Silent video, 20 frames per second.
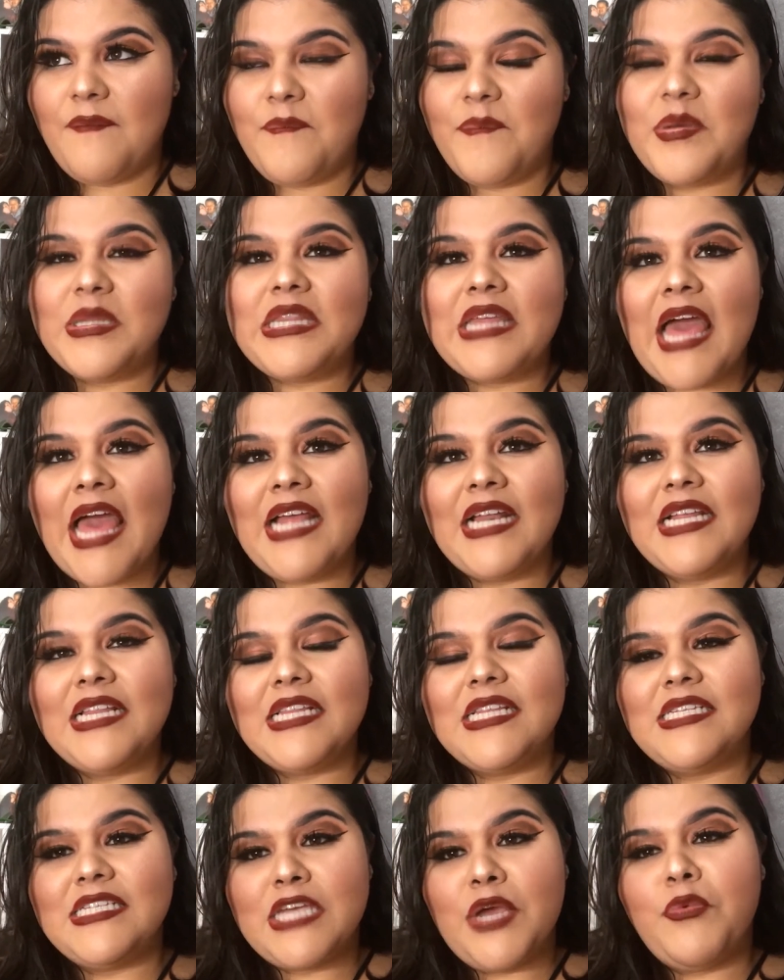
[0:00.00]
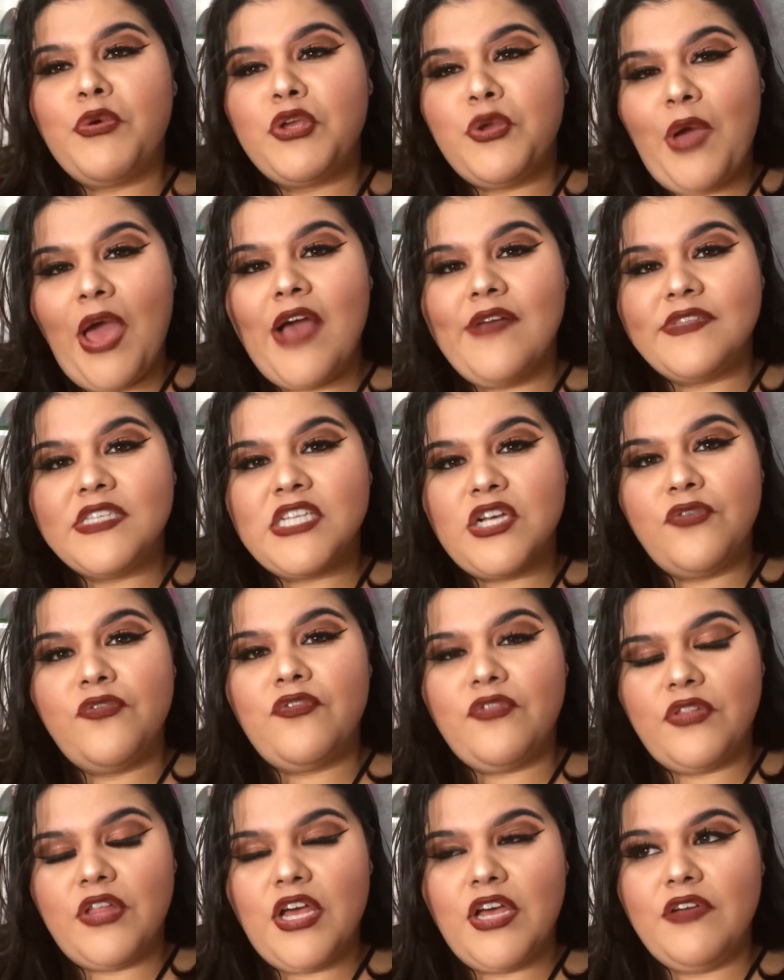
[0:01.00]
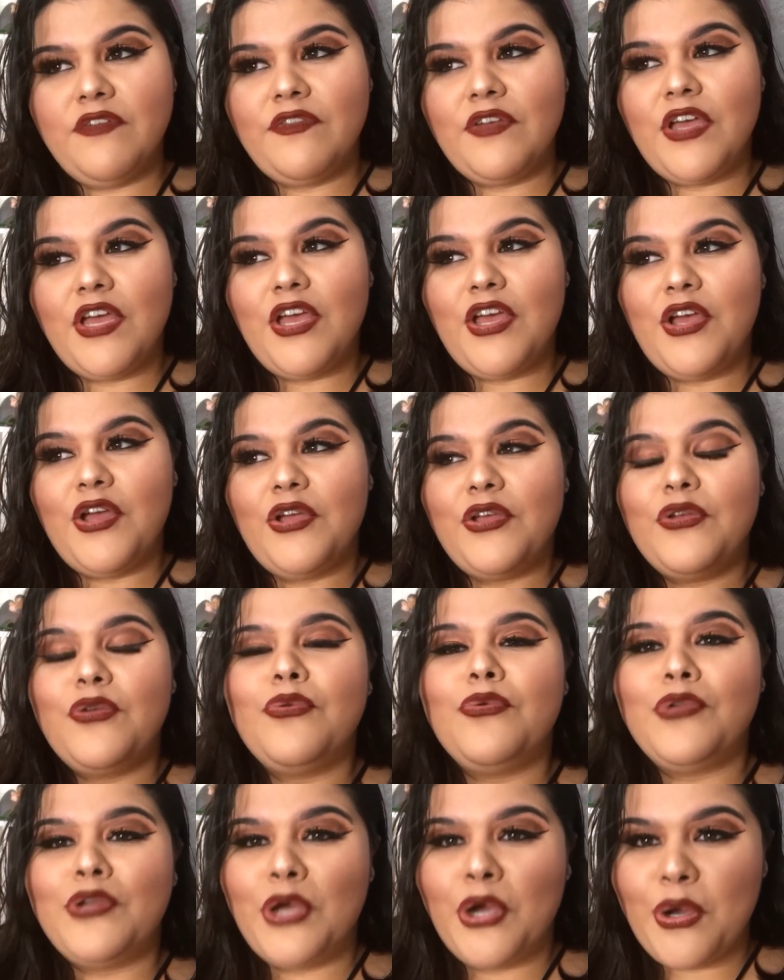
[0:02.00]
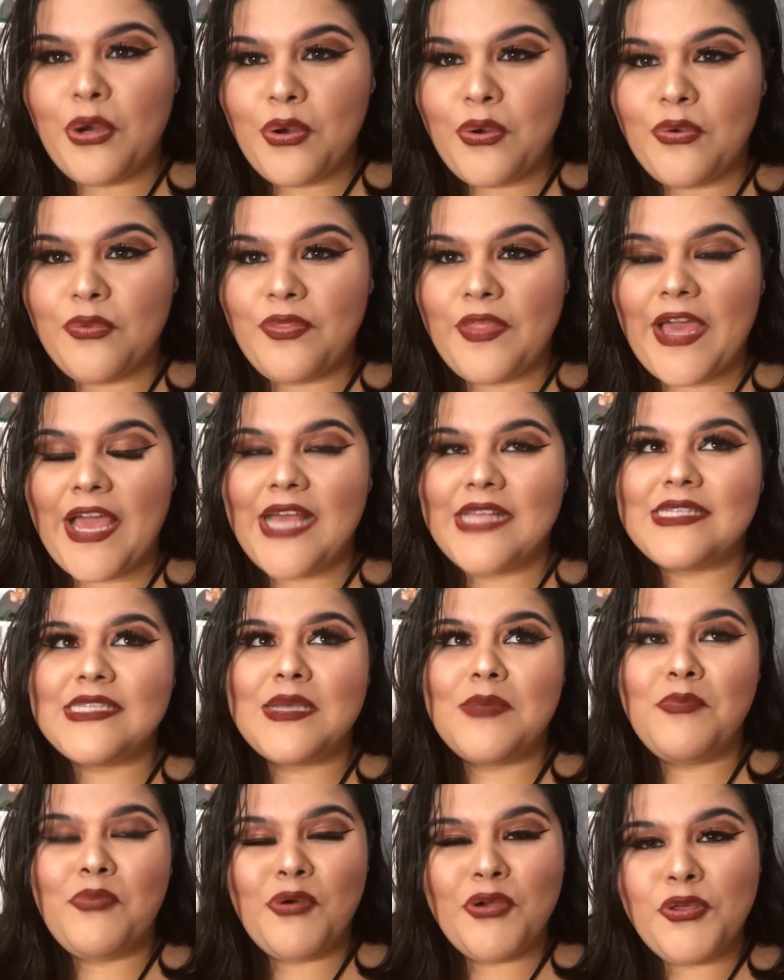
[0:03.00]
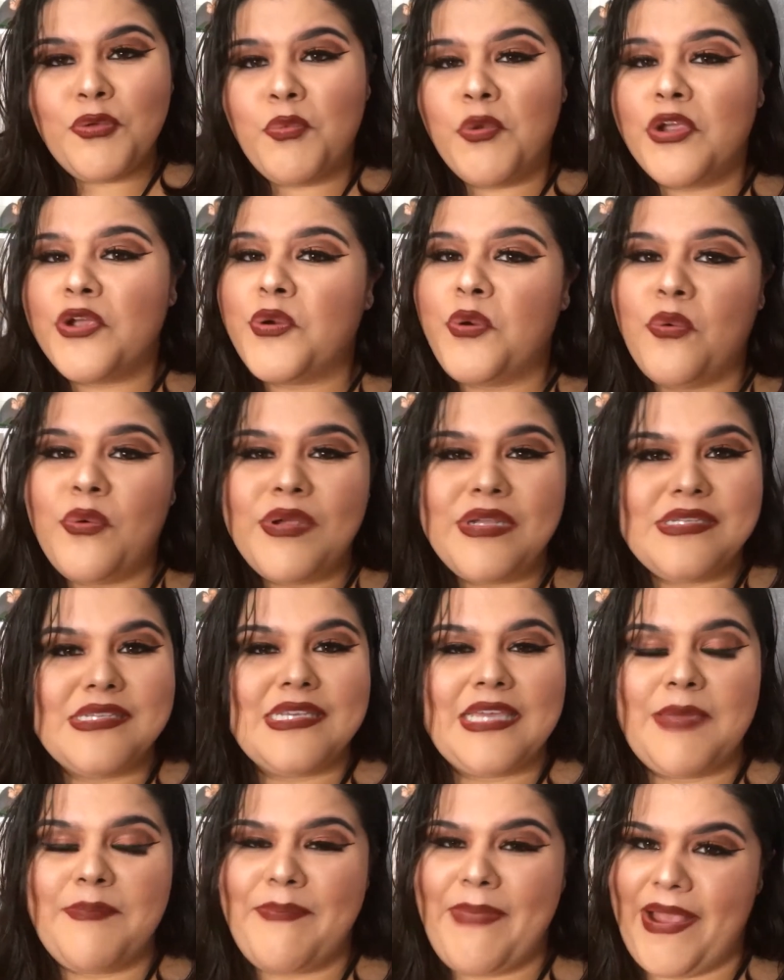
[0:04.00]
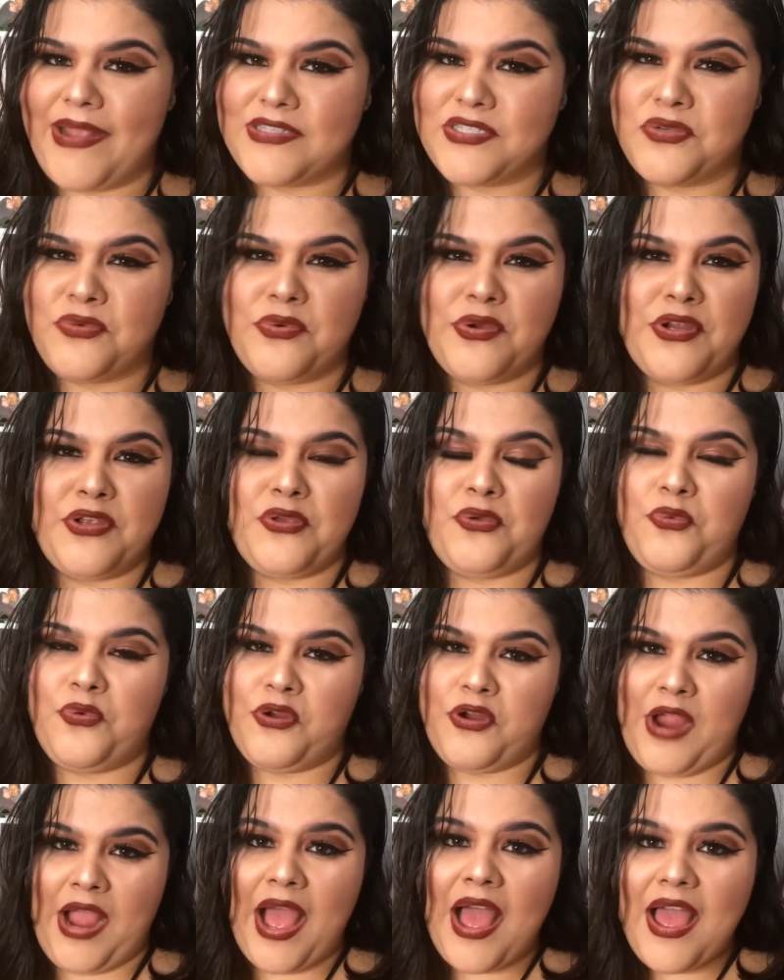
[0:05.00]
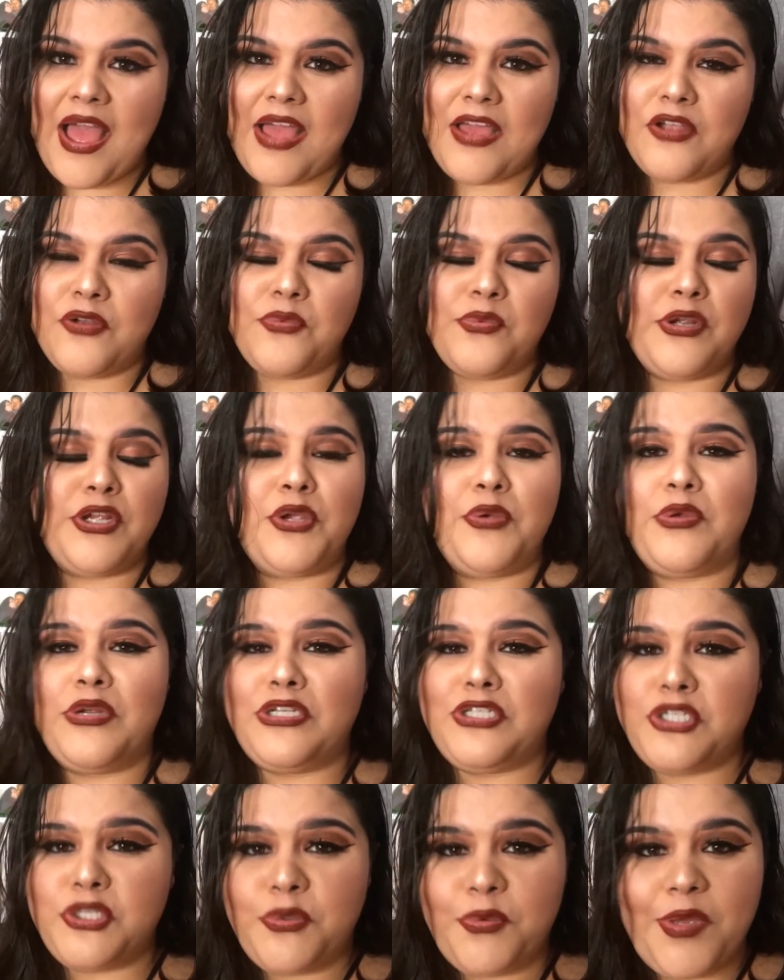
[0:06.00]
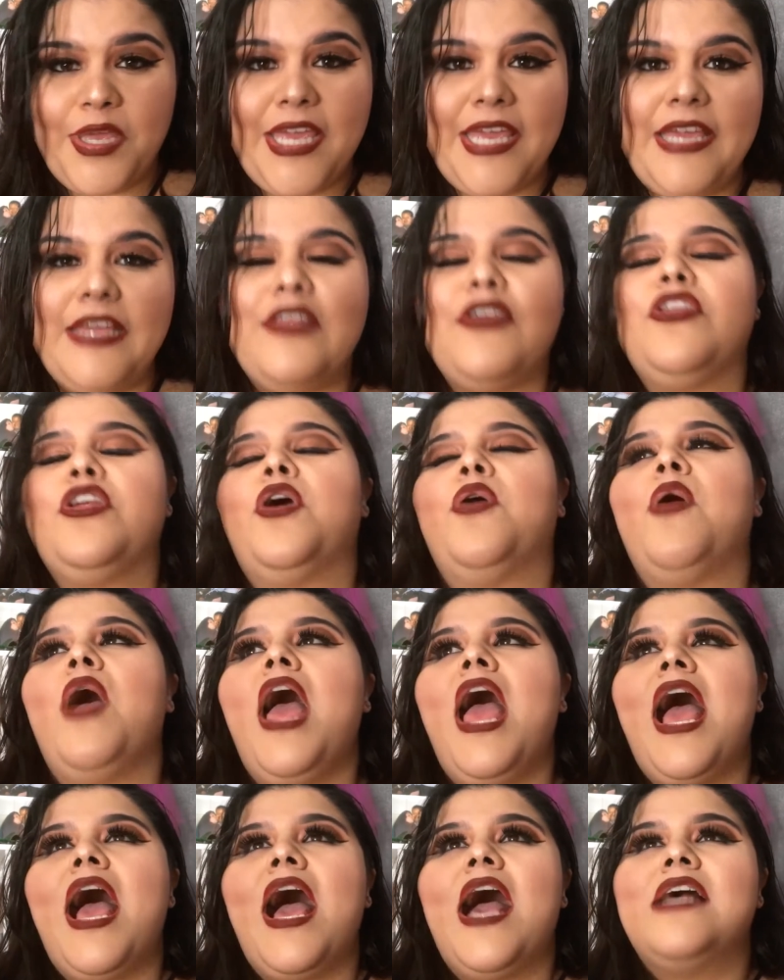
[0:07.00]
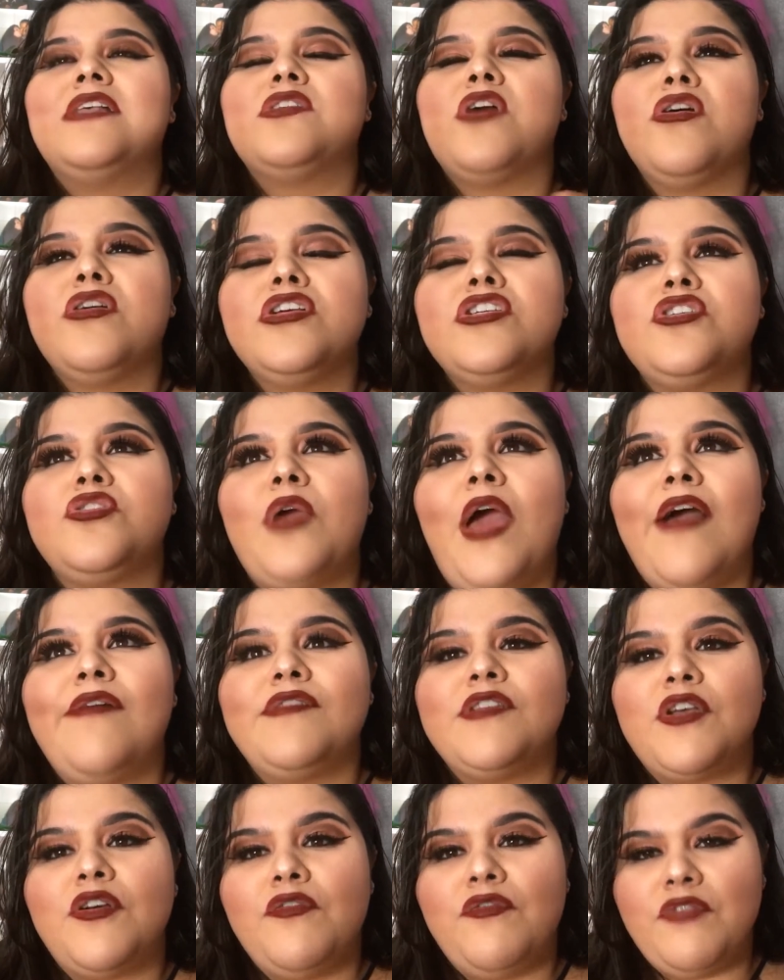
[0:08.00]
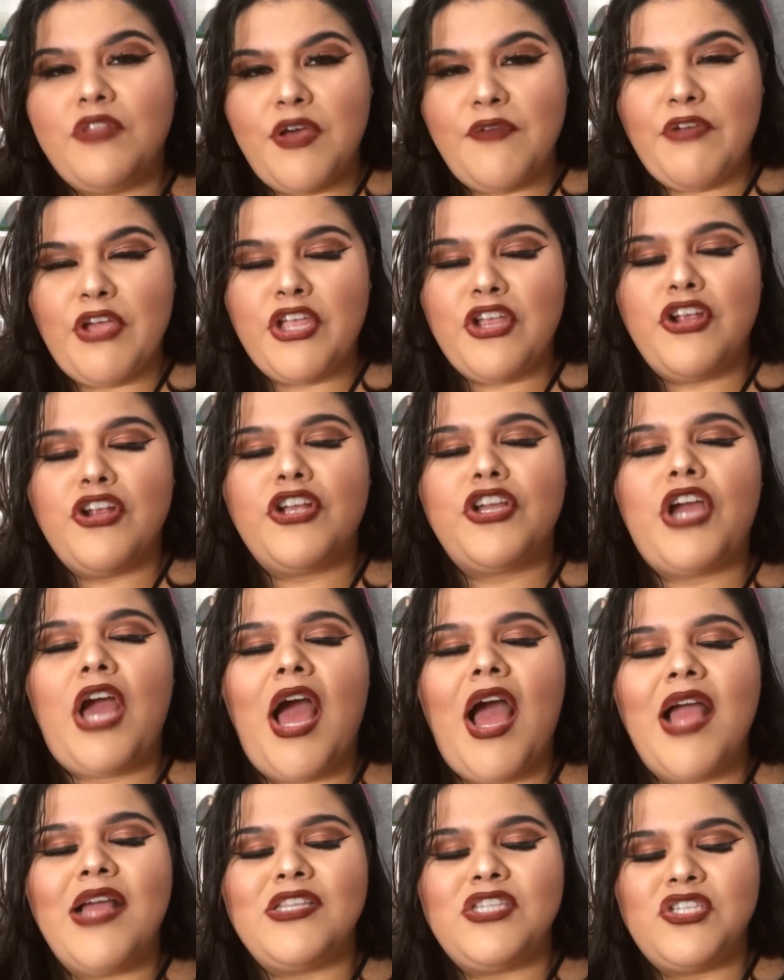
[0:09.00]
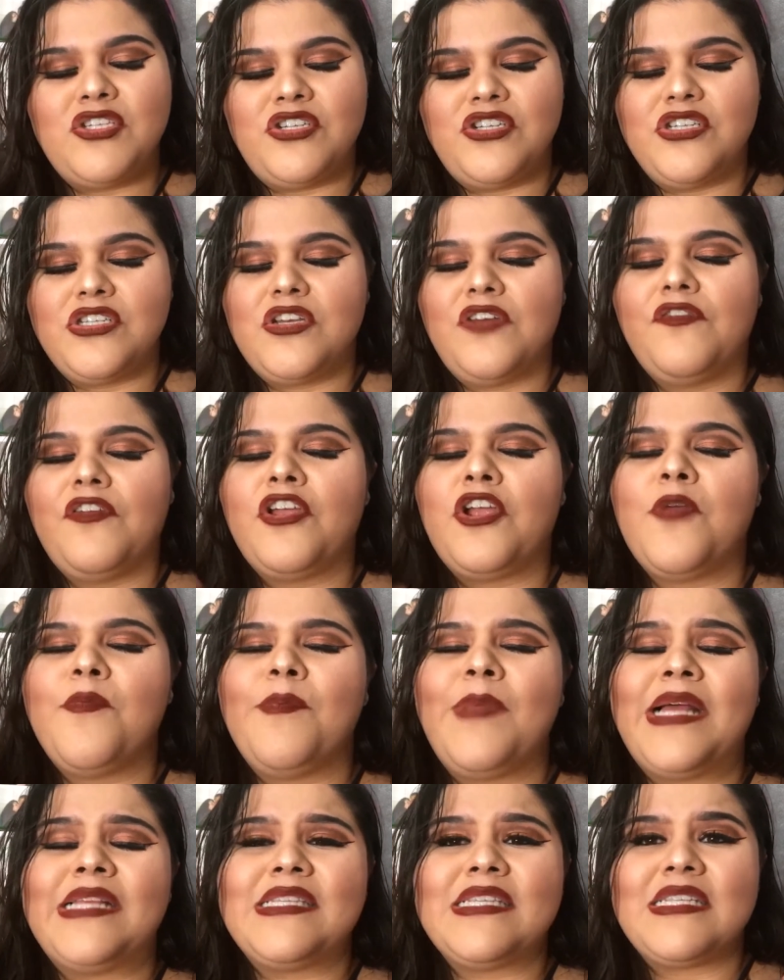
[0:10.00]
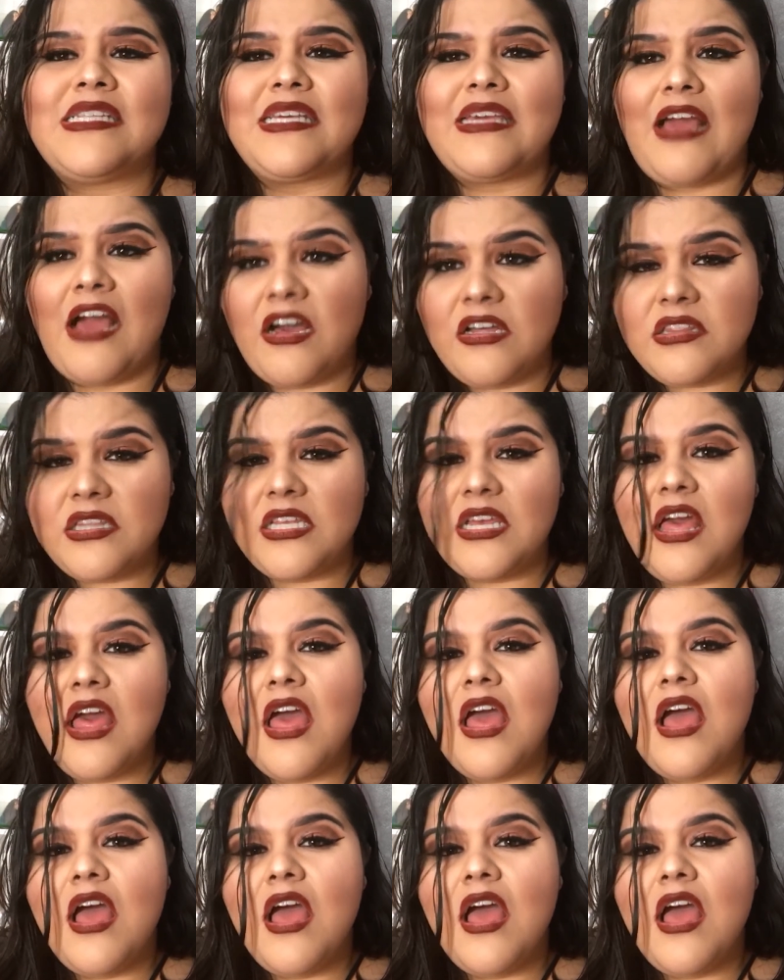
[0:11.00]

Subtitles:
But at the end of the day, when you have self-love, you know that at some point you are going to get back to what you were at or what you were doing. You know, as long as you have self-love and you're kind to yourself and you're mentally healthy,